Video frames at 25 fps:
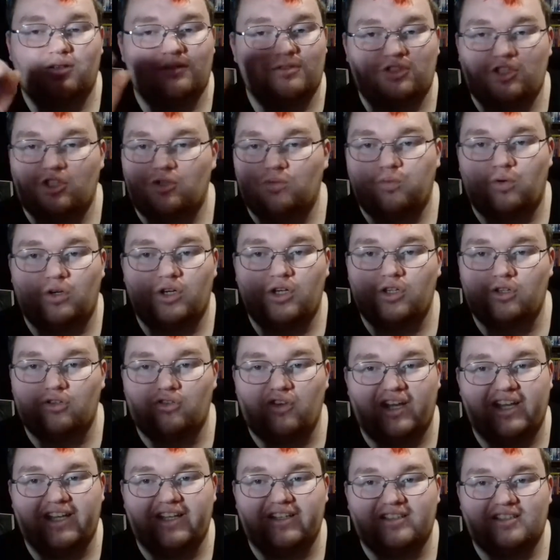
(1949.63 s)
Just one of the
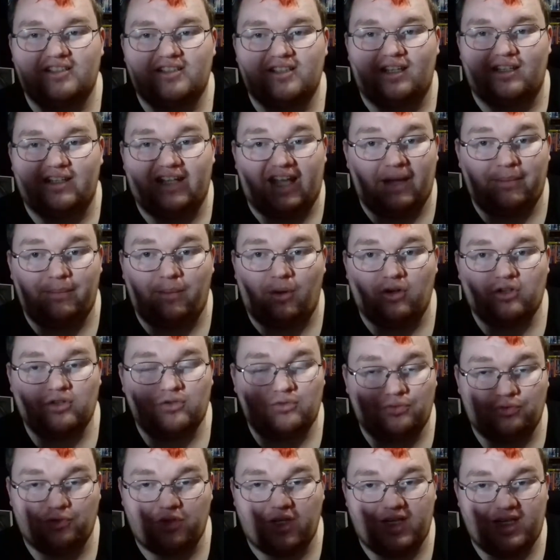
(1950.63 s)
greatest Letterbox
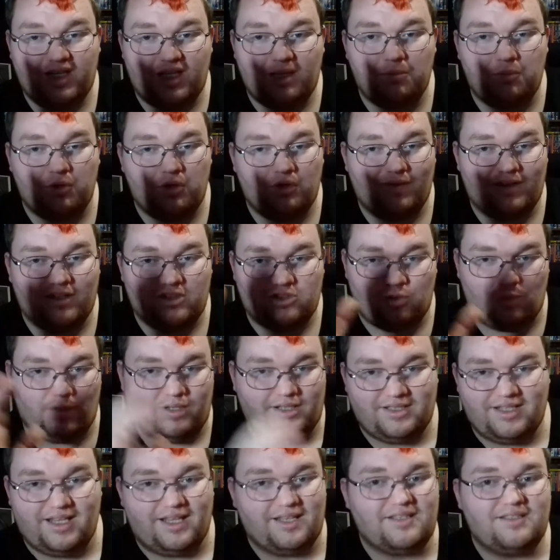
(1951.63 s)
3D movies to
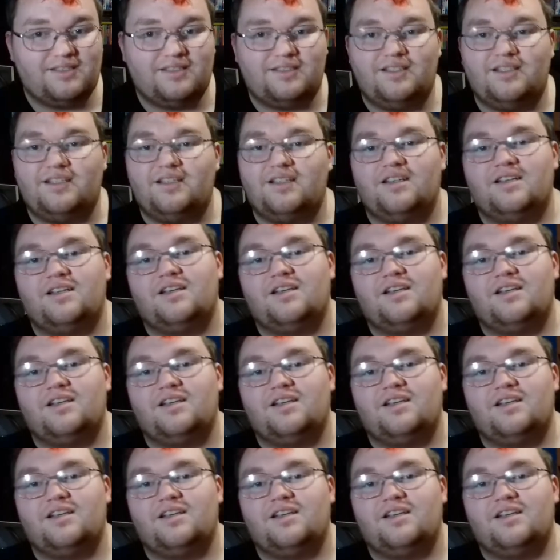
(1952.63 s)
exist.